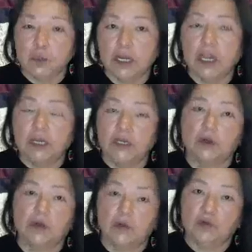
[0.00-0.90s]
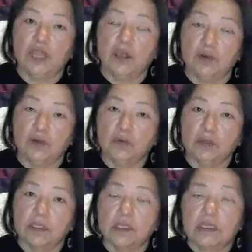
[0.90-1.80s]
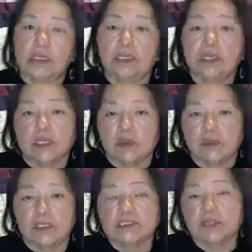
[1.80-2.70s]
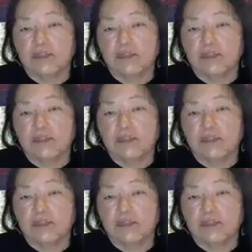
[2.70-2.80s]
what I know now? Because